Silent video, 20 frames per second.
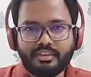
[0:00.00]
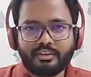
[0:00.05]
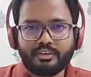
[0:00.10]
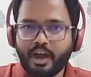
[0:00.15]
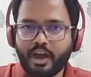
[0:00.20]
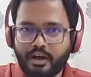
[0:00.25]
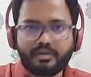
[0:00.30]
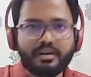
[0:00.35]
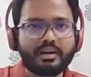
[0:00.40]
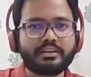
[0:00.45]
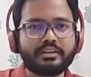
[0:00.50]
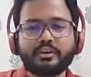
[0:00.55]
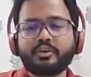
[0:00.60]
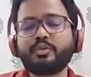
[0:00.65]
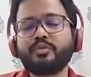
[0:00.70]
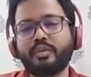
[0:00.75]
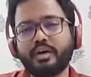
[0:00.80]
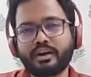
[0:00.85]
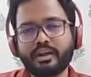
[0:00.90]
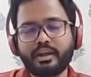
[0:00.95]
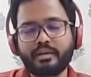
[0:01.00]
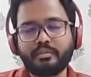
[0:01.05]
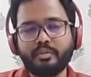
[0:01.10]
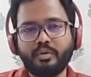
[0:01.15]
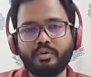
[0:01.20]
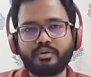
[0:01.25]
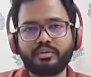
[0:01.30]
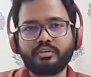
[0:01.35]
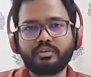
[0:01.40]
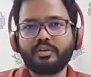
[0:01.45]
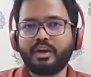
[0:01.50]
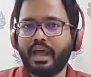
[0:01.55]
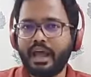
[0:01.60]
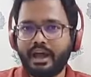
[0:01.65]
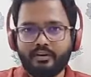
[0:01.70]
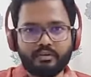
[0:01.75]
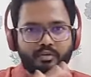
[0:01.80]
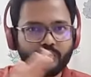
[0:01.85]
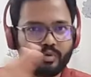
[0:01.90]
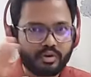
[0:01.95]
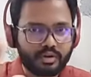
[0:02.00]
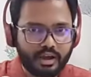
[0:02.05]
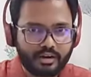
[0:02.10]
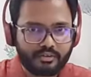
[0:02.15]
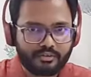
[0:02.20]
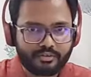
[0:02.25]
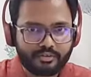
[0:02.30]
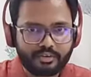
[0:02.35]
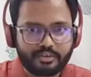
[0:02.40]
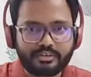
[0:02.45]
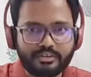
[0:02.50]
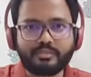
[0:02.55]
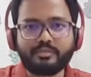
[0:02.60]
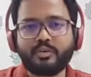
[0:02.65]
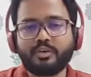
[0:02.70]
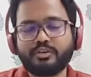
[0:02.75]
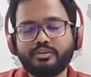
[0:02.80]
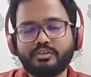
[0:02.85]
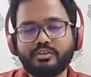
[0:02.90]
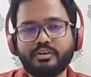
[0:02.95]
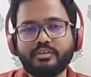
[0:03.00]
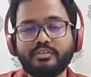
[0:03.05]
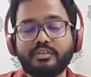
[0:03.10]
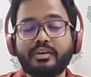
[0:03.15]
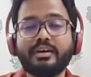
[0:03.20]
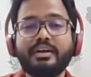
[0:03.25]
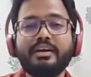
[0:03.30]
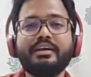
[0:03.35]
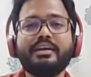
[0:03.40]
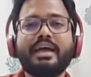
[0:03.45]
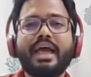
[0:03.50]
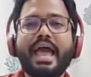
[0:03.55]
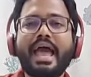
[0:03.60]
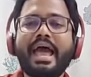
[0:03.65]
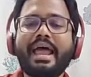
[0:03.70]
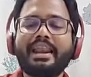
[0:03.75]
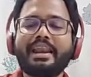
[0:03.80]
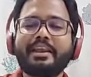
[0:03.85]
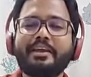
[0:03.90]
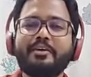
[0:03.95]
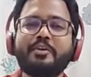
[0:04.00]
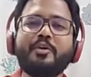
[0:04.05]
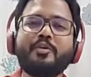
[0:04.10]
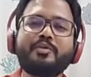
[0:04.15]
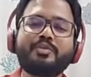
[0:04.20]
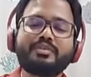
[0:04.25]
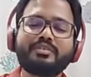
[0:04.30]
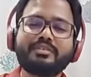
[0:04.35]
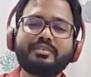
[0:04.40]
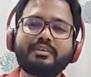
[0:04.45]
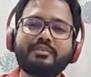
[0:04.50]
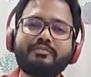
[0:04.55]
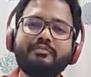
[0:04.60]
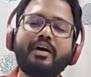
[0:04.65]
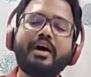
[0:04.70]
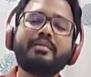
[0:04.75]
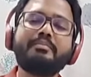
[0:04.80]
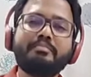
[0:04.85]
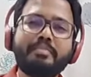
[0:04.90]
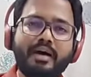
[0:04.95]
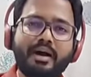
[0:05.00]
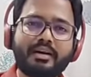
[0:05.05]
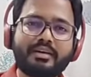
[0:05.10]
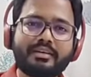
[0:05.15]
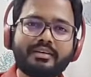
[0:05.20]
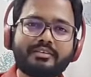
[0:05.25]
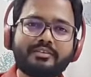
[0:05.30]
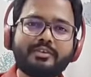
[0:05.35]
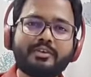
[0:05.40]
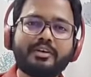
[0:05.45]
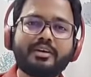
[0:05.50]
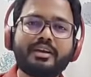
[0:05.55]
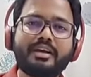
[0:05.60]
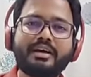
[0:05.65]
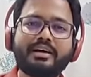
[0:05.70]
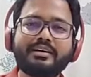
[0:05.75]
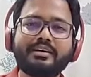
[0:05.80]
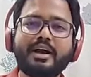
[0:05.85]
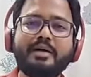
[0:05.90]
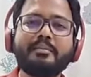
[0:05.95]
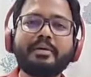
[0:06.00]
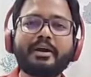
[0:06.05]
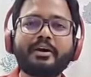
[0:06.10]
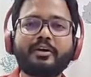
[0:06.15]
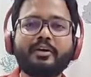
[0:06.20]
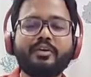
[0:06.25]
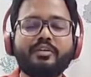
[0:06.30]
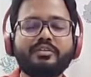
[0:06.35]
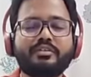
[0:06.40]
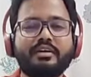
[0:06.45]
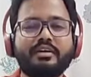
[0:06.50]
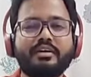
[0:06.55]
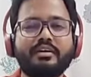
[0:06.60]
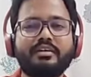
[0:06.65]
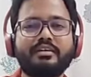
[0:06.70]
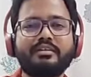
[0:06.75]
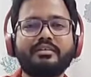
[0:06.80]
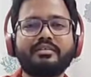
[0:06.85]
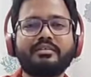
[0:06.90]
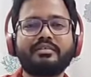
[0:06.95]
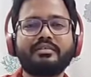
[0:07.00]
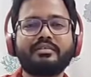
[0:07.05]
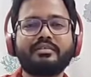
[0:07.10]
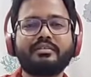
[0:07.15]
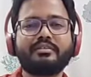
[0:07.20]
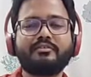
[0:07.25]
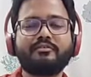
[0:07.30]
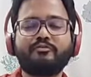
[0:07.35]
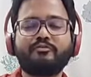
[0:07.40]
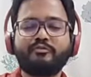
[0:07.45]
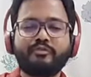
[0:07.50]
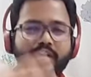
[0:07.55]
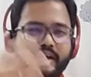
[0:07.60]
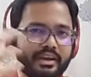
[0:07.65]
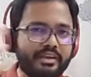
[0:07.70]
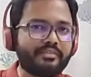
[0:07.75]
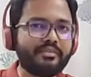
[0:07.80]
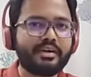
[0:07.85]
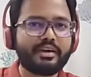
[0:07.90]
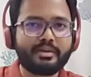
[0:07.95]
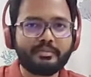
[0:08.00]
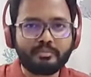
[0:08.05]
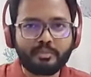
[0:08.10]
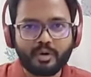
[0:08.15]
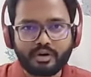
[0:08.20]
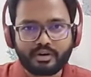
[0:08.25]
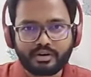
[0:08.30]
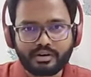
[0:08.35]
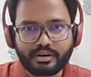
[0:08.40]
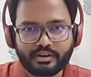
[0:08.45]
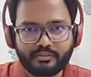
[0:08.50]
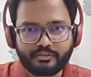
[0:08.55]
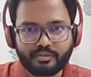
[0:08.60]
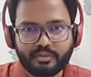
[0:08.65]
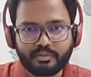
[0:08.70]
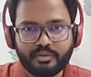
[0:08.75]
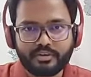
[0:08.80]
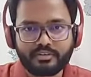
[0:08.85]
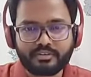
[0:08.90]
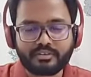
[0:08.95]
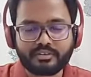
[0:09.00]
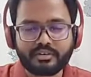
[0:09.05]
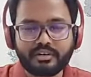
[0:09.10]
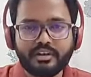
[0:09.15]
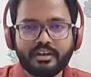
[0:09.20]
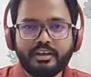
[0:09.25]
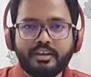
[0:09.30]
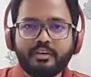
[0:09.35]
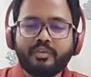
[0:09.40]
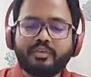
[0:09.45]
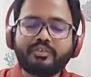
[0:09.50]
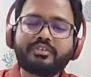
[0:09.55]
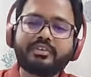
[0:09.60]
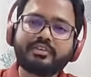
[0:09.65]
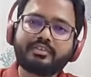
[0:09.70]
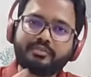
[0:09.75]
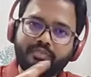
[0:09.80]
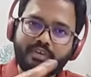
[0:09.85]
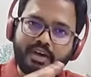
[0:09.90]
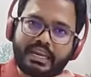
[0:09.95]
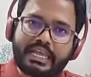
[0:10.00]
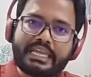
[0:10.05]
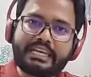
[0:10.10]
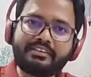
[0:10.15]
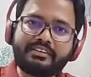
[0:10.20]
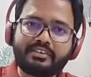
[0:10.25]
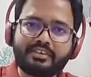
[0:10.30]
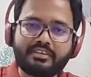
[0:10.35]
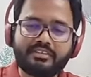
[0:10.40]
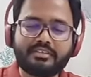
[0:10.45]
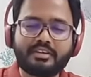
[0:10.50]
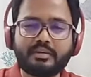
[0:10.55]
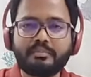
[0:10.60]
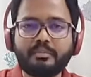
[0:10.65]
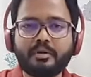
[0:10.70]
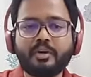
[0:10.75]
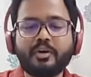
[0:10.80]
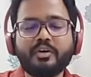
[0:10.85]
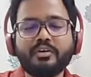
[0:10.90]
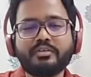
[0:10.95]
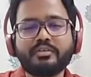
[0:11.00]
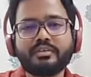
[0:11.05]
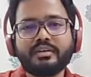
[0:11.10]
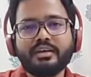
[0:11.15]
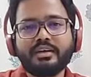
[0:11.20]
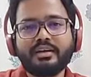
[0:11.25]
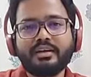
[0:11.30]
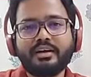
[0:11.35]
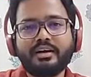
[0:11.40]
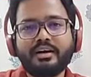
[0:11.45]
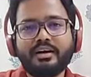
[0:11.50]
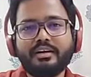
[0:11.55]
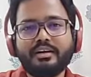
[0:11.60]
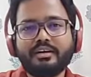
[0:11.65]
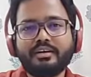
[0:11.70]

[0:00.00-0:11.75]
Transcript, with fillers: you have nothing to worry about. You'll have no confusion whatsoever. And you know, the fun part is you'll uh, come across uh, very, very important information, which is very interesting because uh,